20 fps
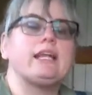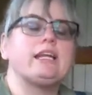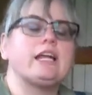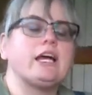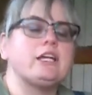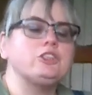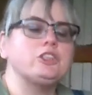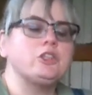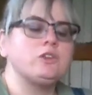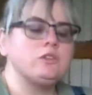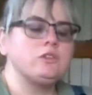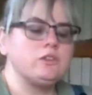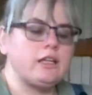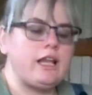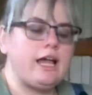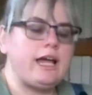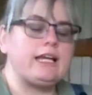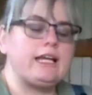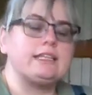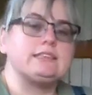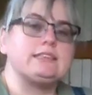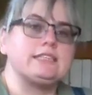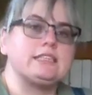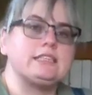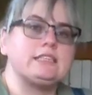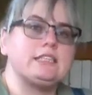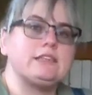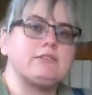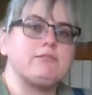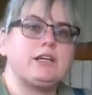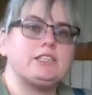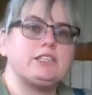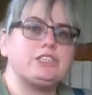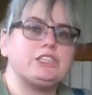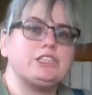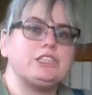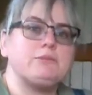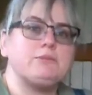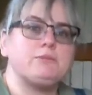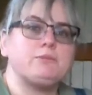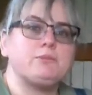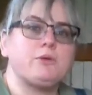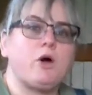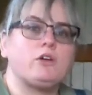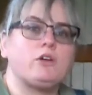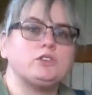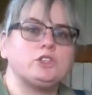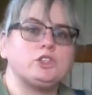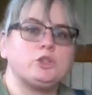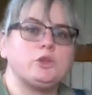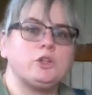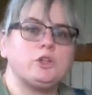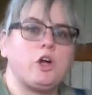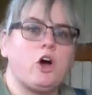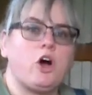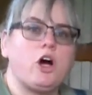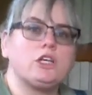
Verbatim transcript: And I don't like sending my sheep out to an